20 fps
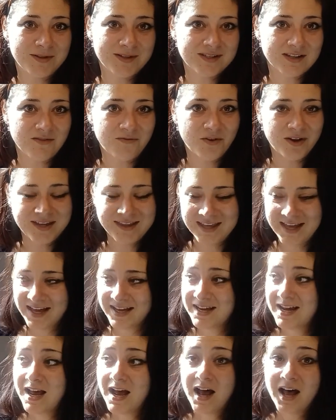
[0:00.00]
and stuff like that.
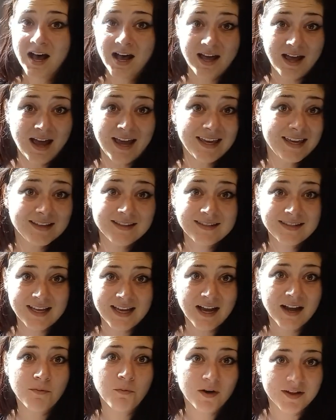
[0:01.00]
I, I can say I
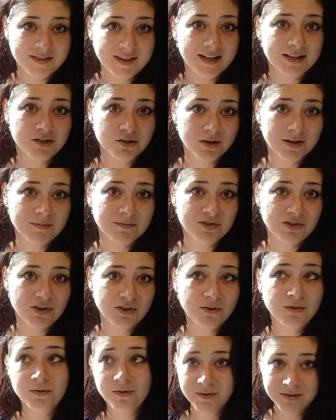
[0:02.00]
want that dream
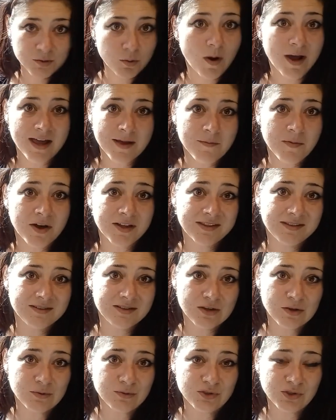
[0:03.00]
too. That's why I'm on
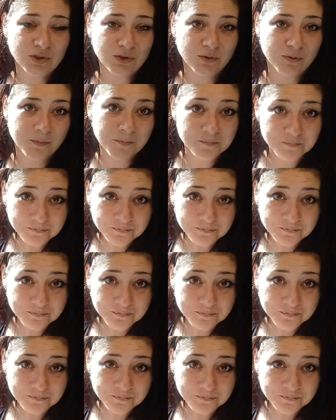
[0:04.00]
YouTube